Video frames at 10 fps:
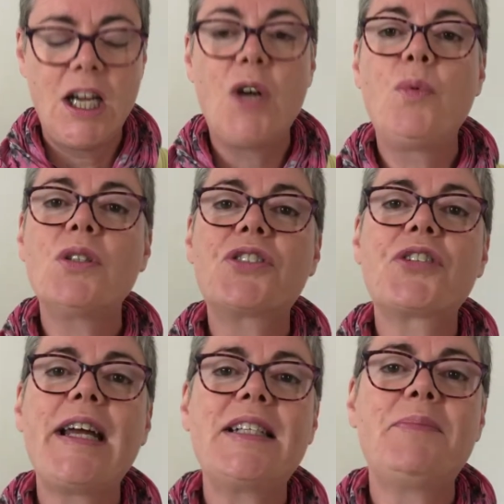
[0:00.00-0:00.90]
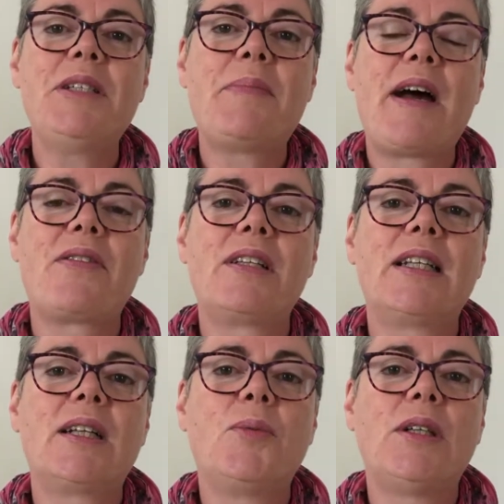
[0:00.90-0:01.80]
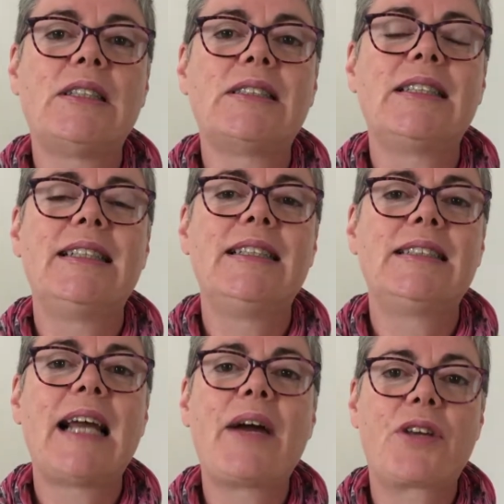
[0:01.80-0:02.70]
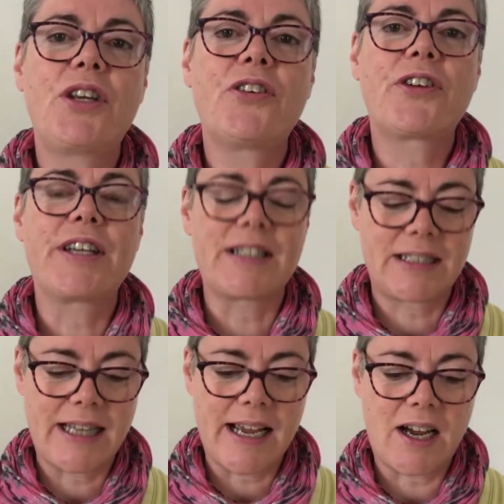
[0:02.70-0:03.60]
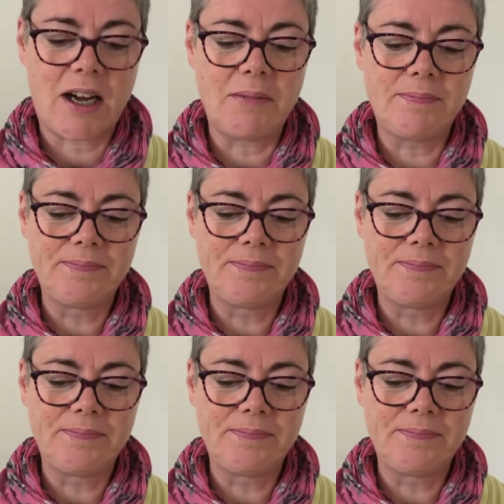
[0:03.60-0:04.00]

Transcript: And what strikes me about the little ones is how curious they are.